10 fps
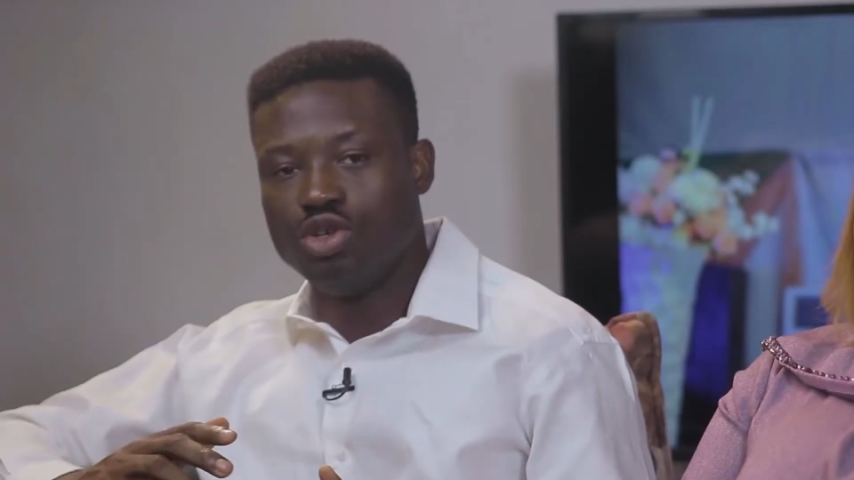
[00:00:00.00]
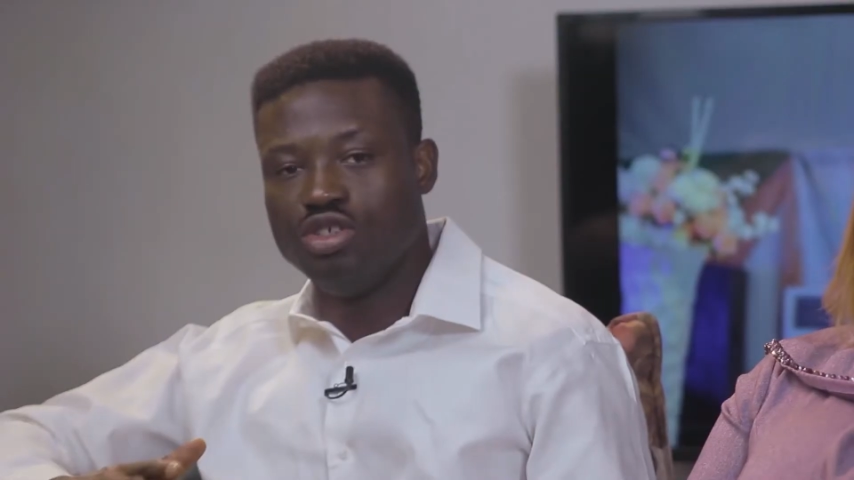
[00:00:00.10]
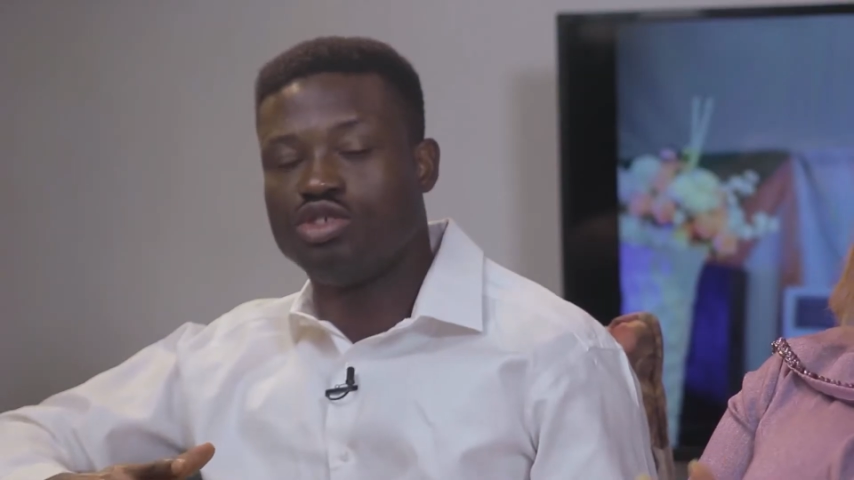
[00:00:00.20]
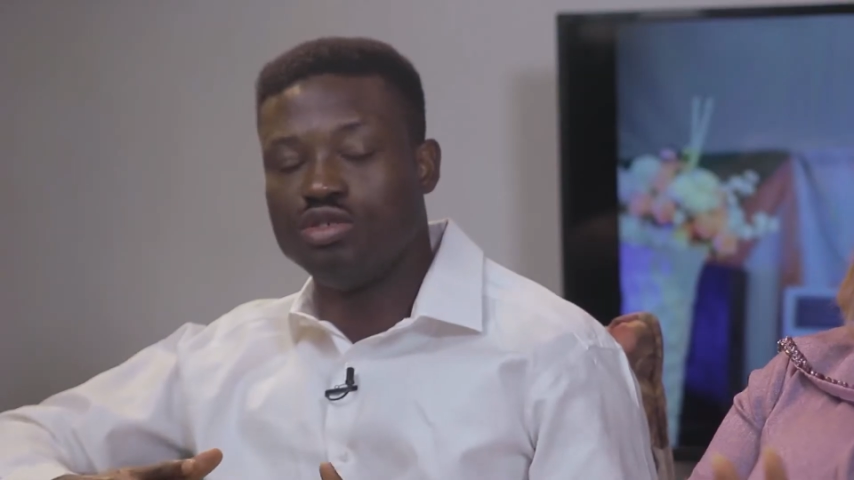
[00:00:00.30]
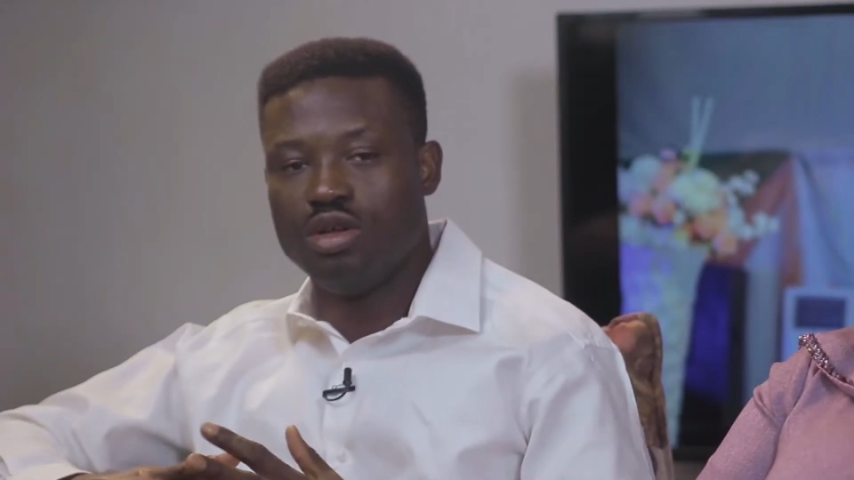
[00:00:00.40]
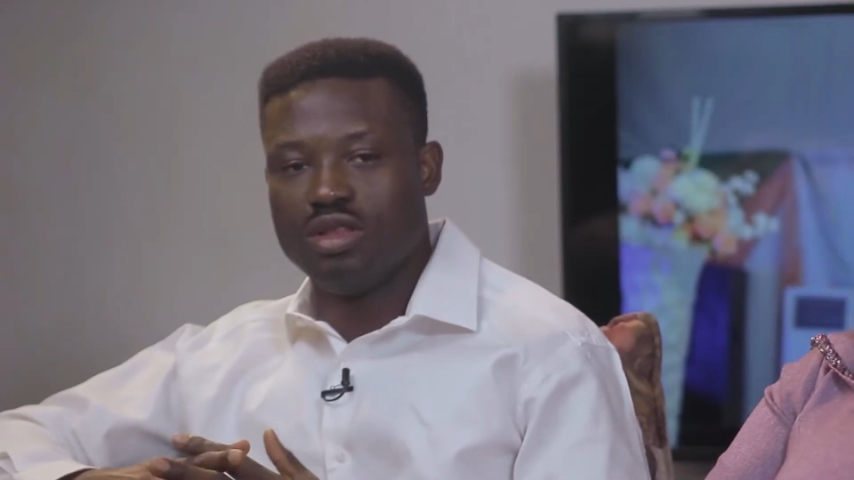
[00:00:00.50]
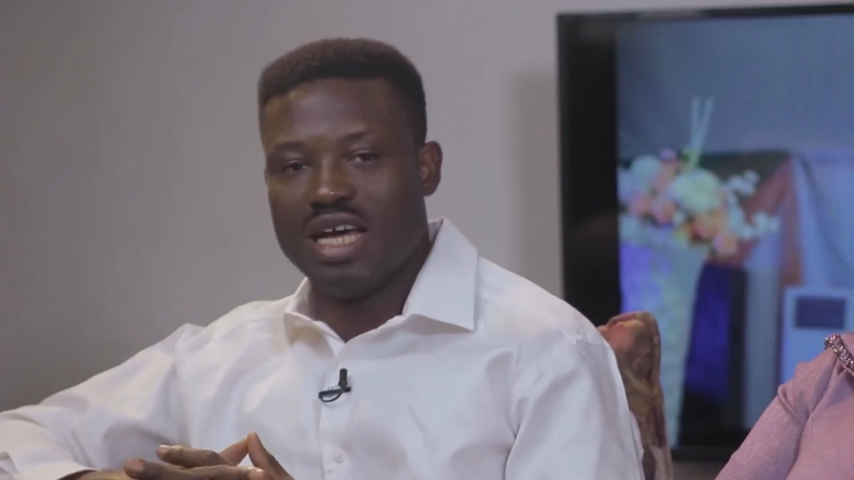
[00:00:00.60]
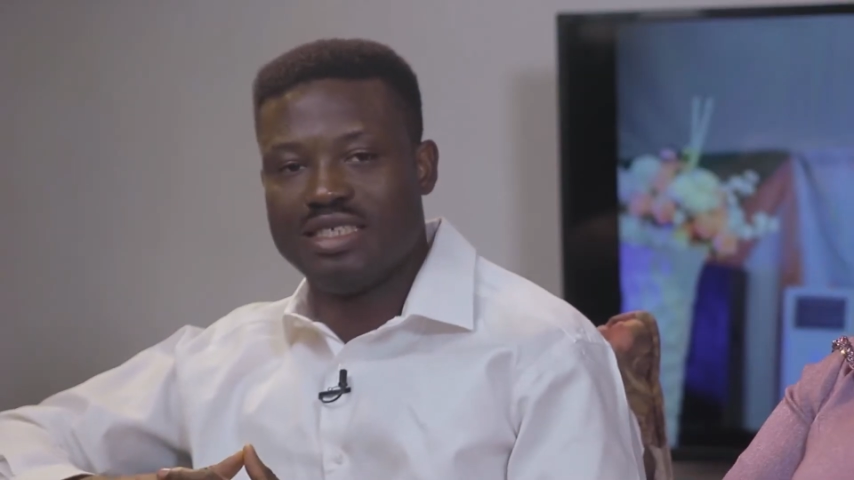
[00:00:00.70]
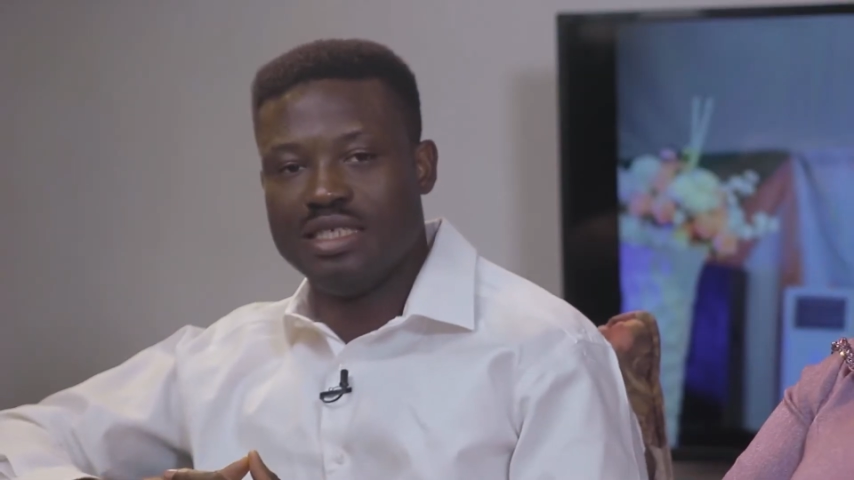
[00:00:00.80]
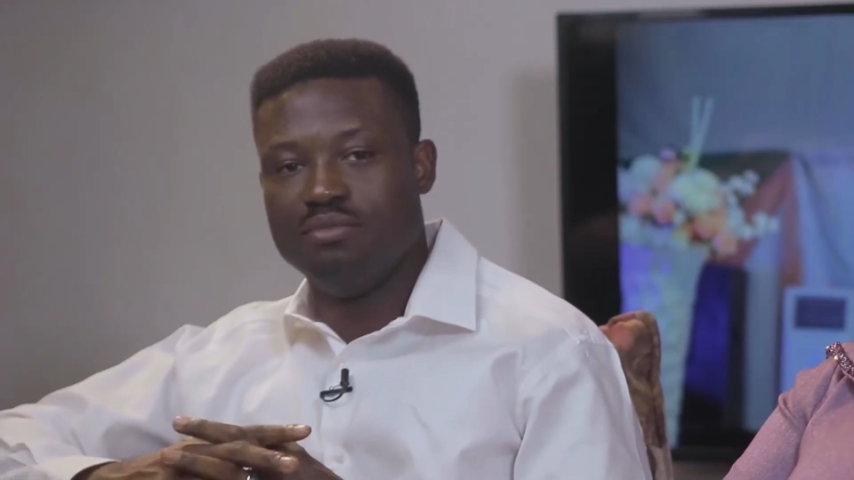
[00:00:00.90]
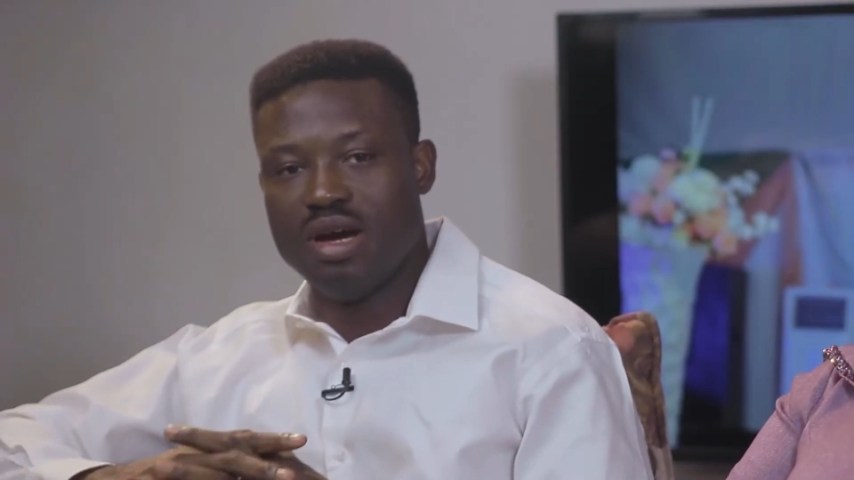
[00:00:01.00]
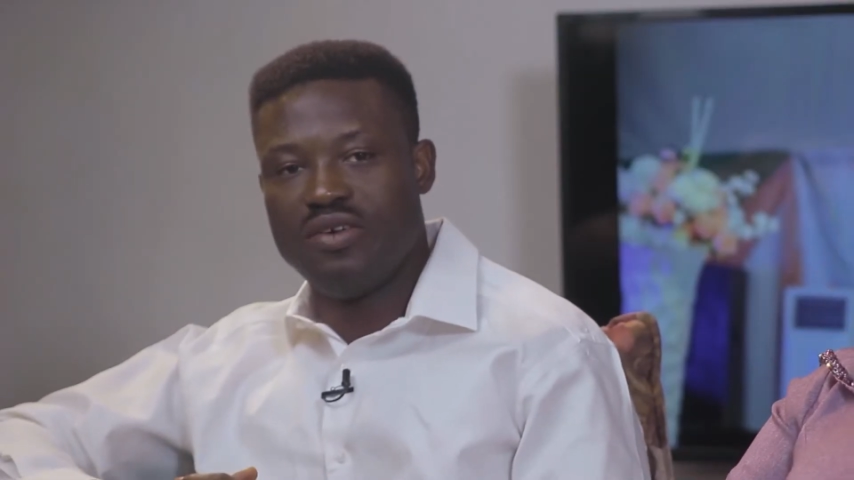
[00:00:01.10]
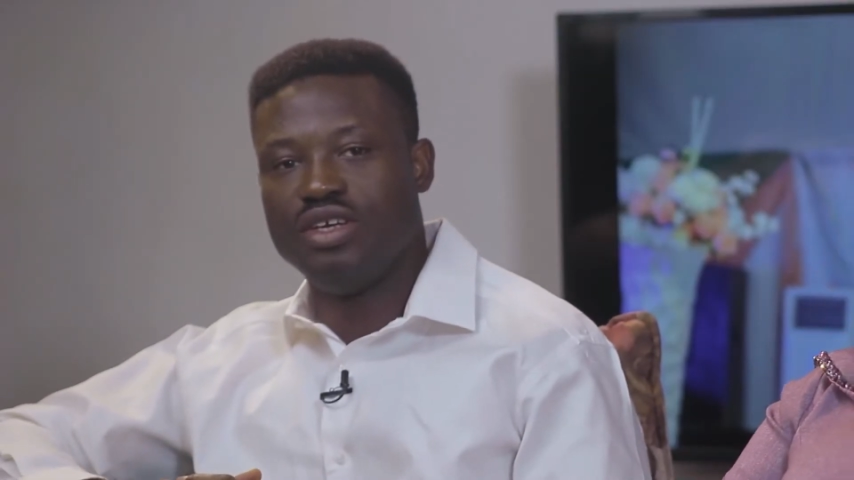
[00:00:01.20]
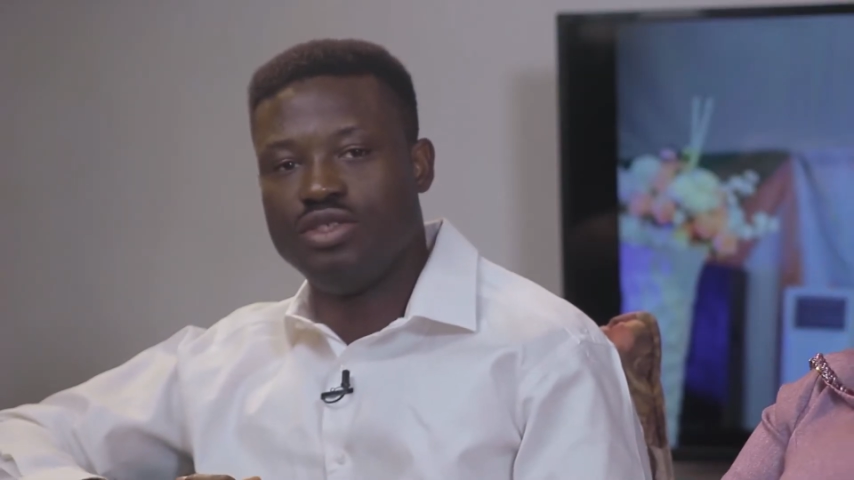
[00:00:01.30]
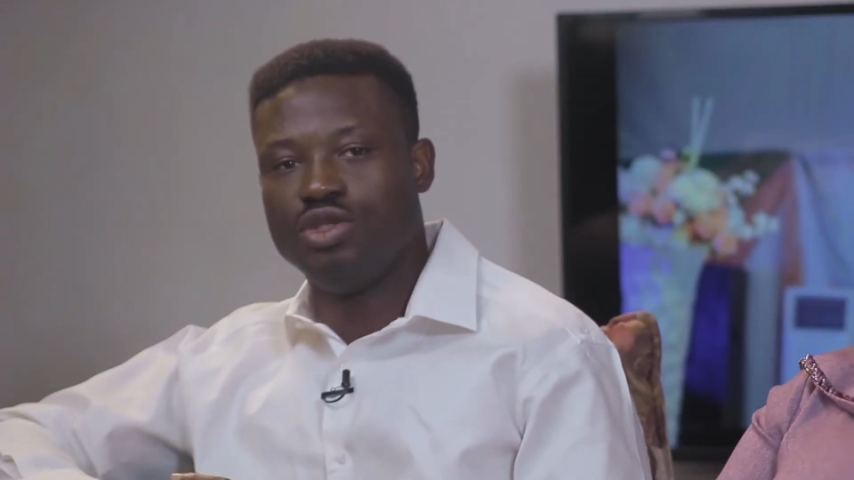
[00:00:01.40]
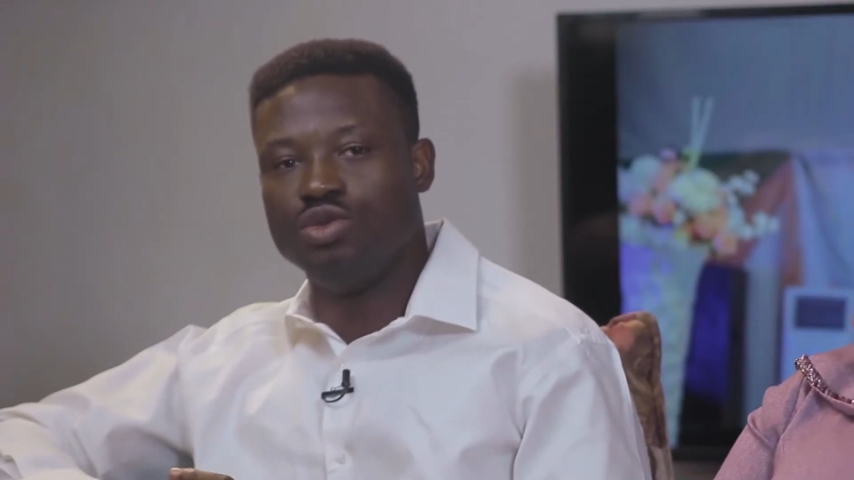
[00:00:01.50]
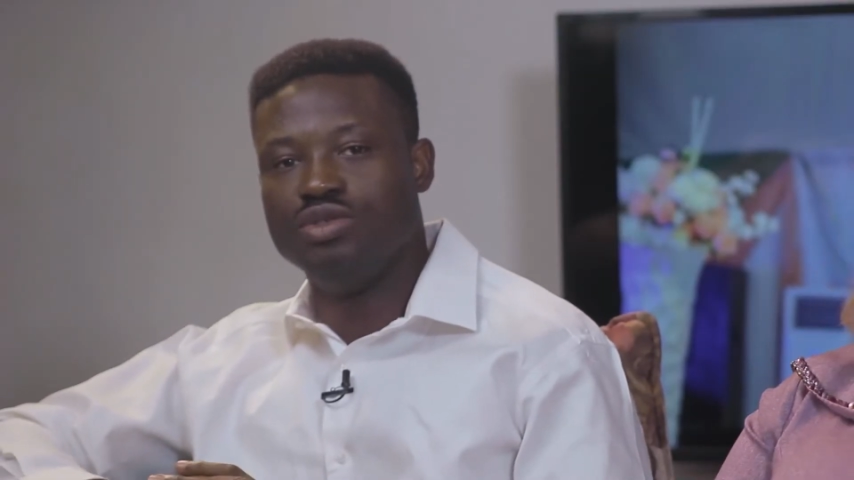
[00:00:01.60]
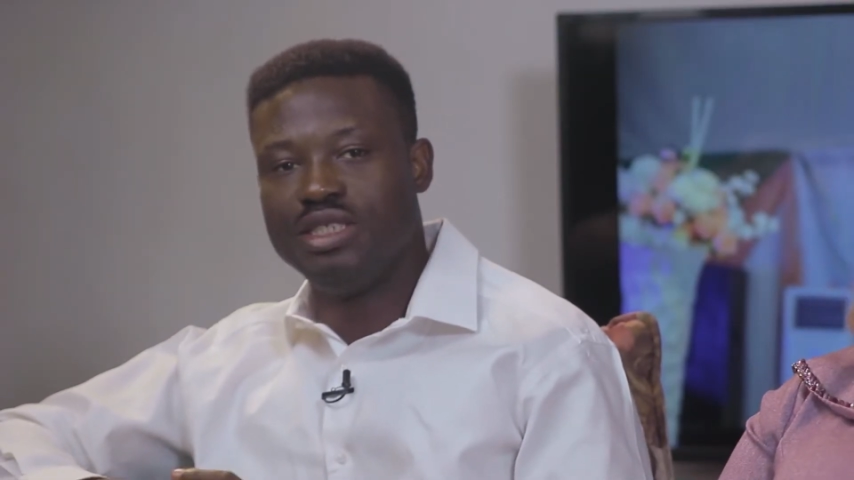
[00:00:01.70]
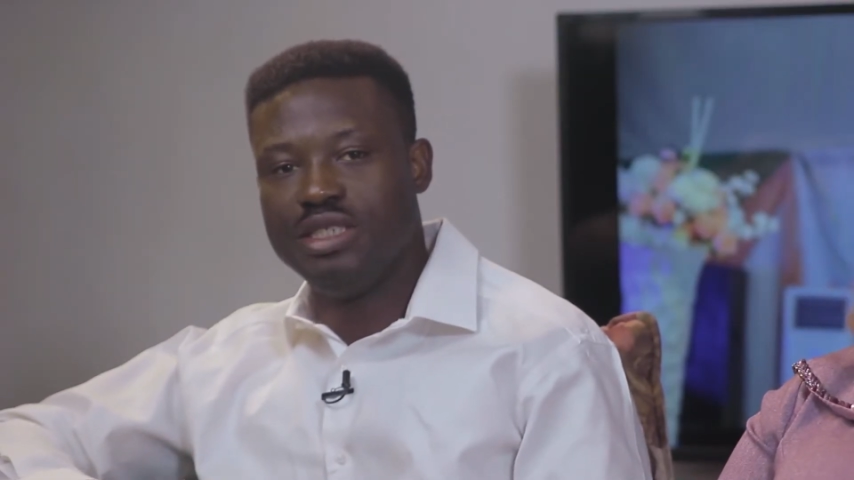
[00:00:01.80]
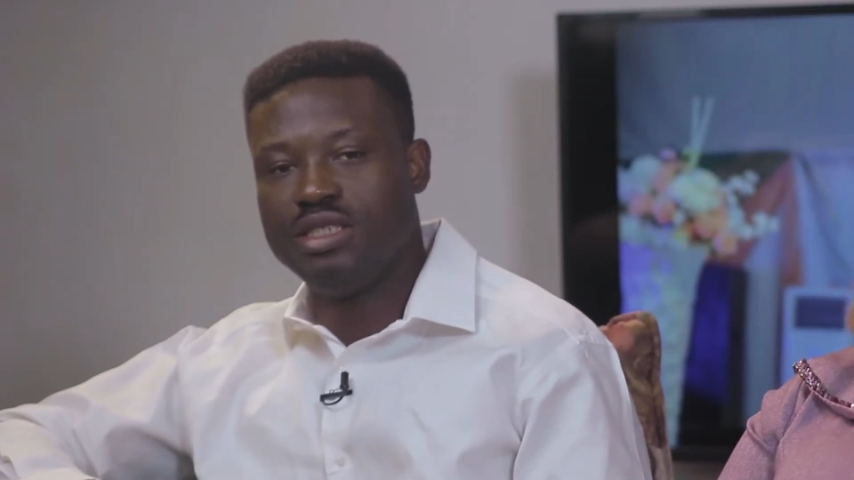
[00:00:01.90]
you need to know that in marriage, you
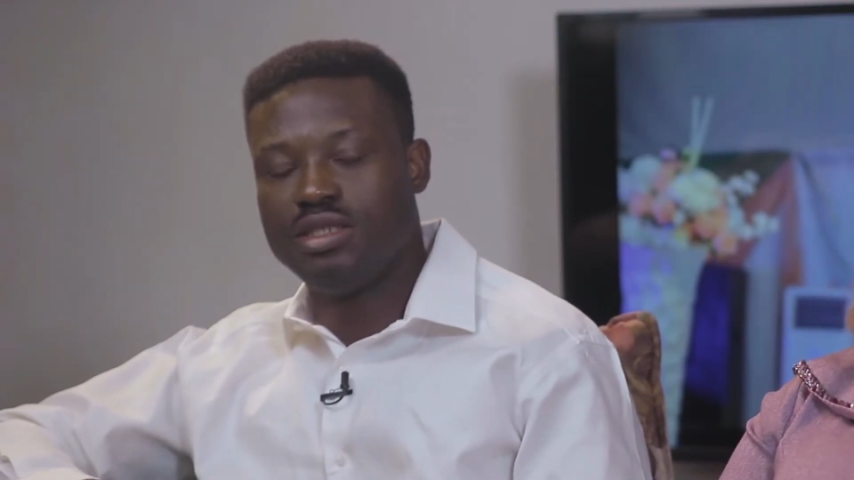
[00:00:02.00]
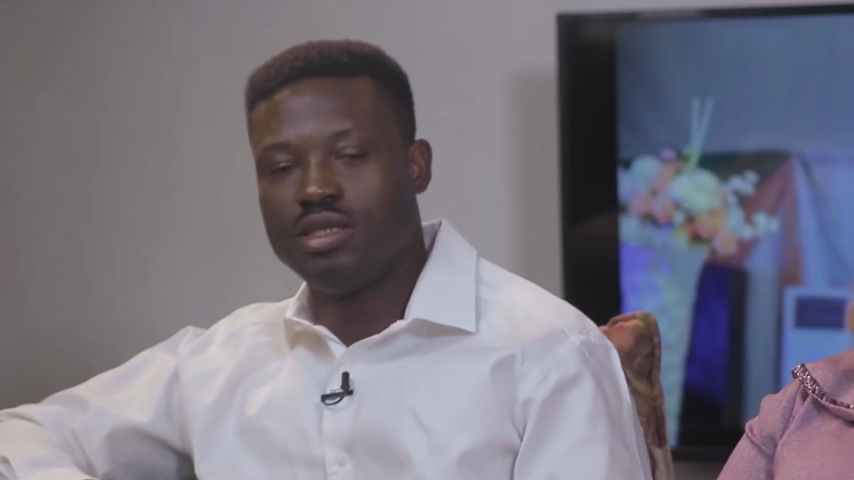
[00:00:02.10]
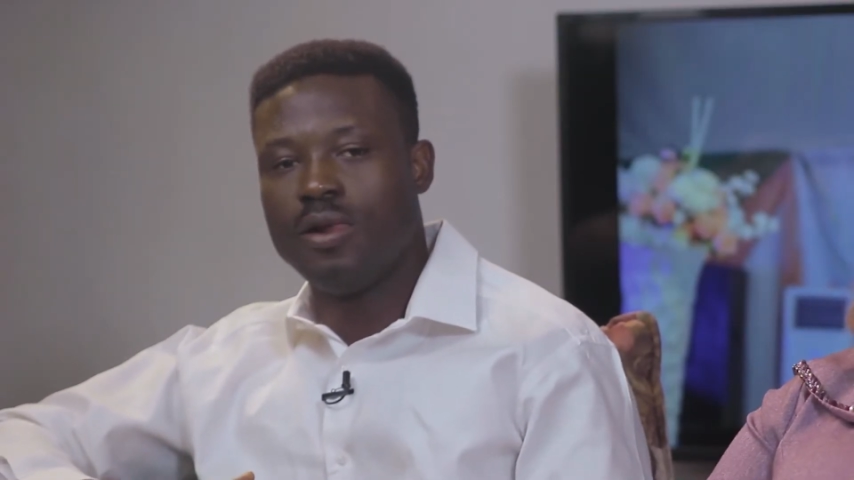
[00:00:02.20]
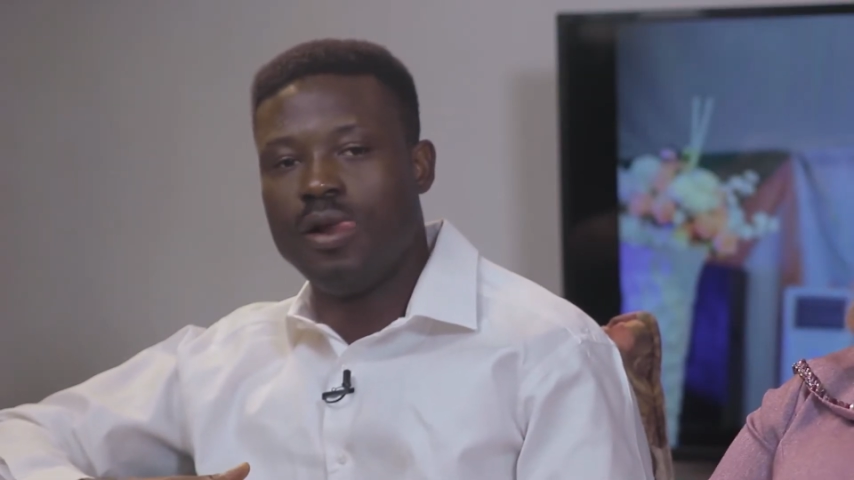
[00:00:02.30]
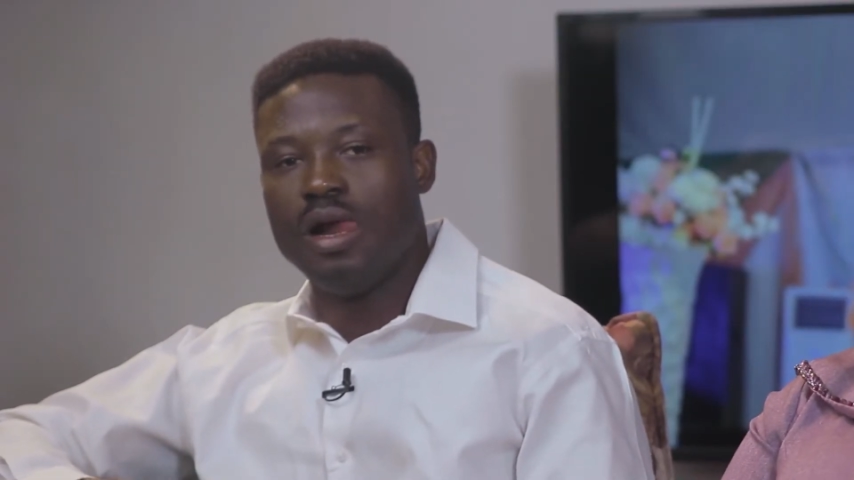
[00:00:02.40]
need